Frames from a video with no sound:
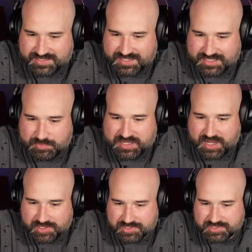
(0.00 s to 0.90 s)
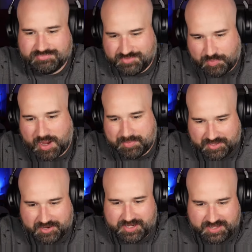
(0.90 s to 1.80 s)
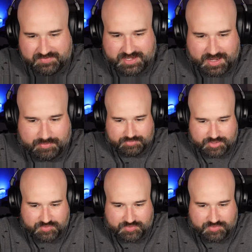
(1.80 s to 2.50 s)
to Dent because the popularity of the name. You've